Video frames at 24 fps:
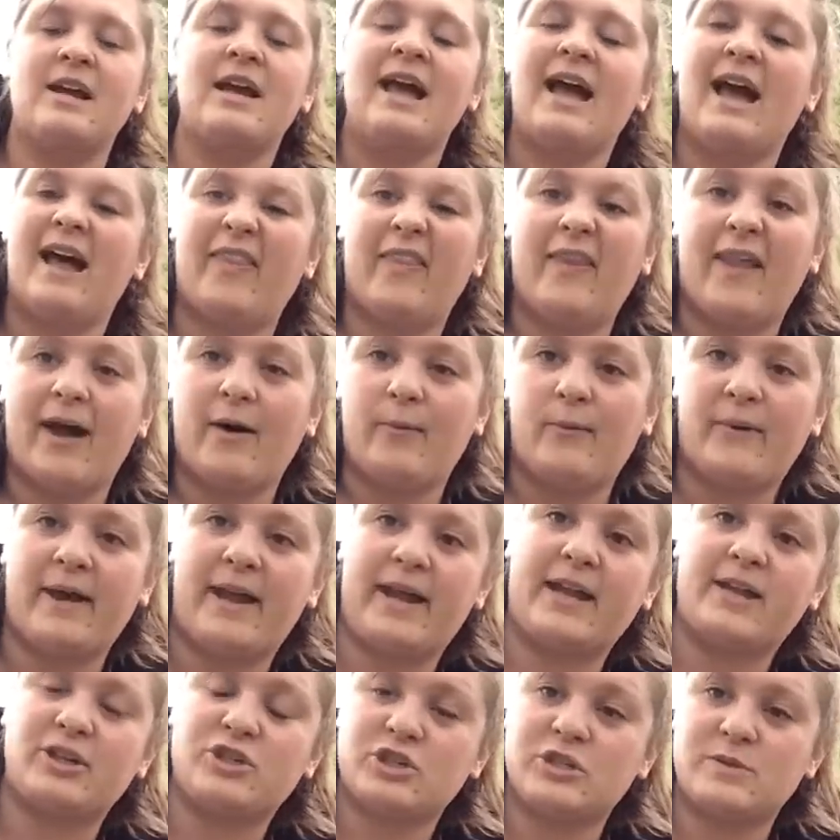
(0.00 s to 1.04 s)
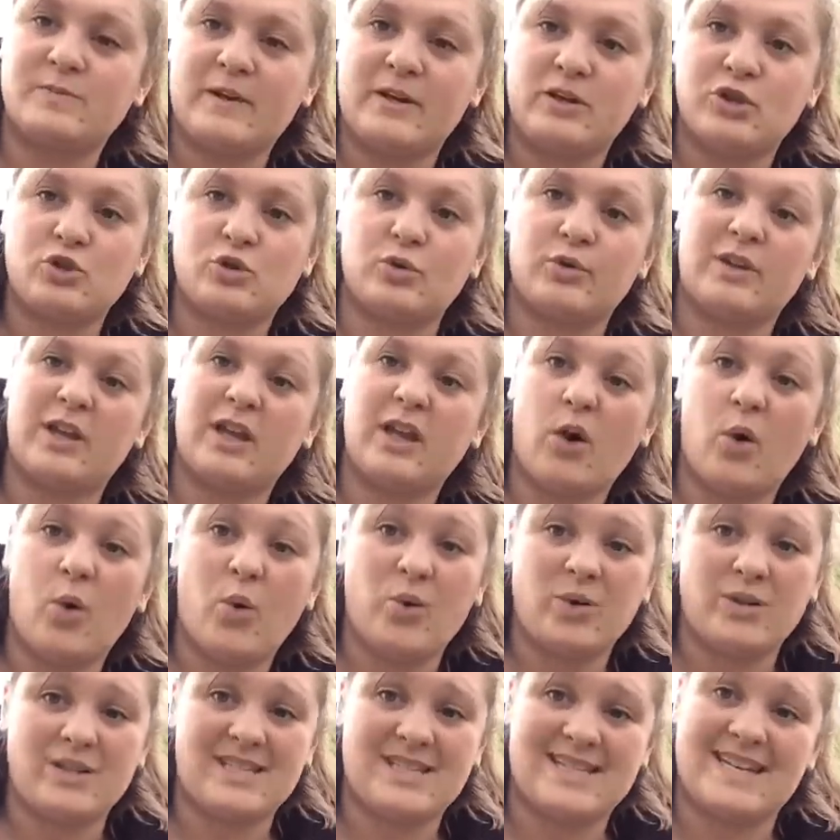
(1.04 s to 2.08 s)
And that way it just makes sure that you're
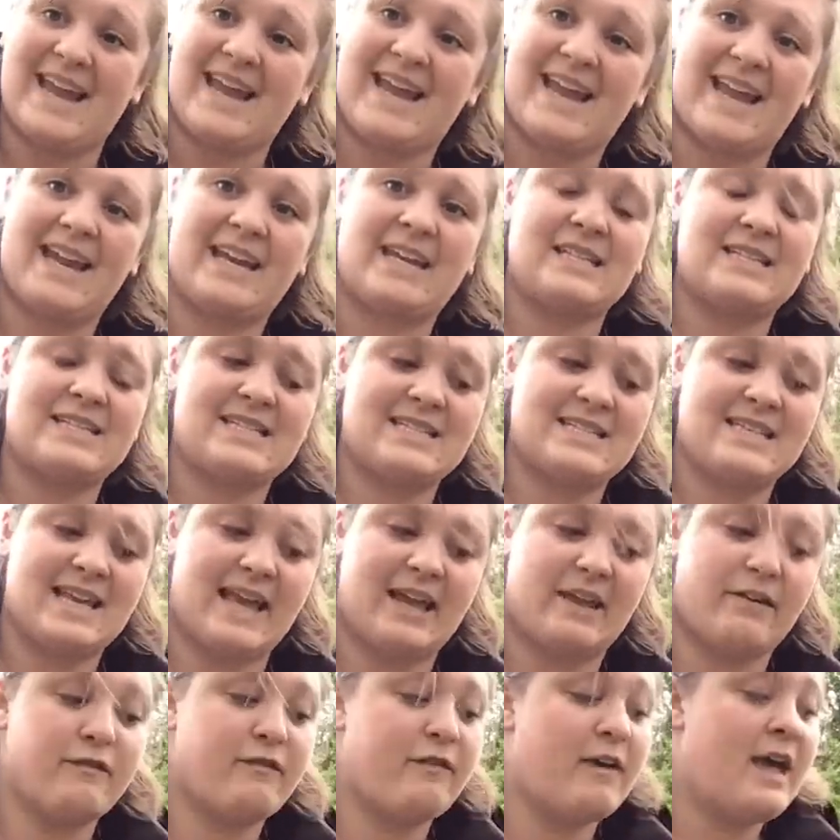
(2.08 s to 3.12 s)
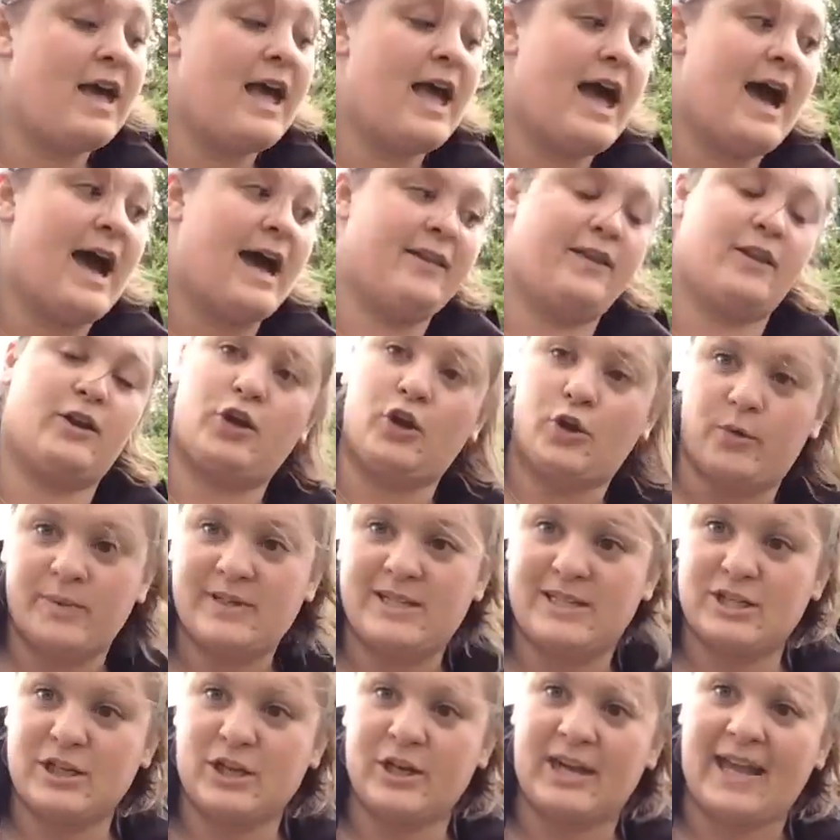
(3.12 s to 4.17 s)
all staying safe and that
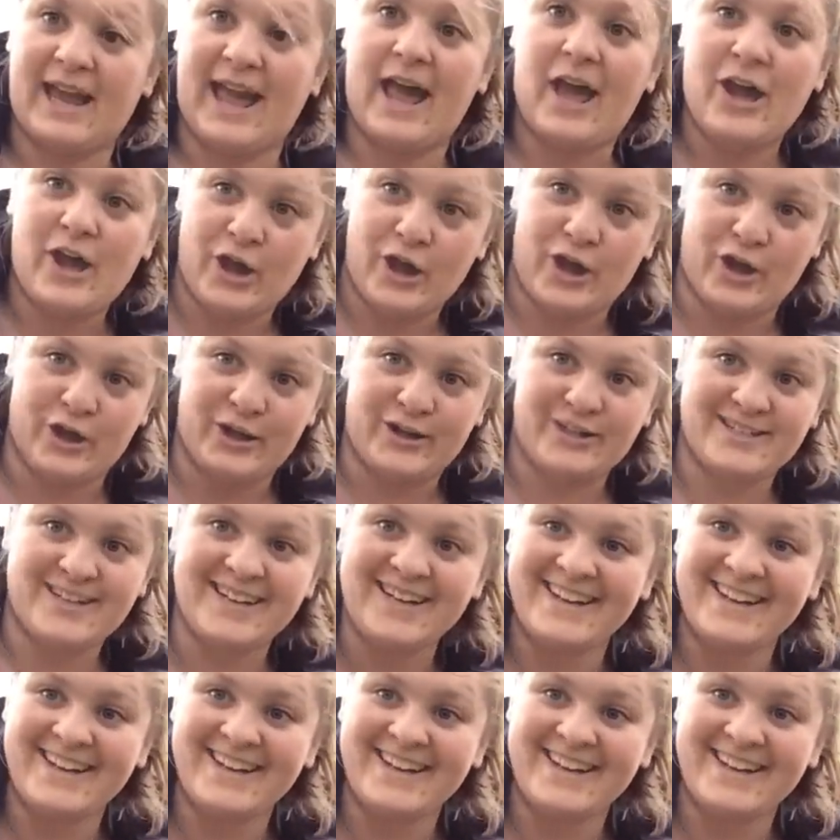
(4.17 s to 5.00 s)
nobody's going to get hurt.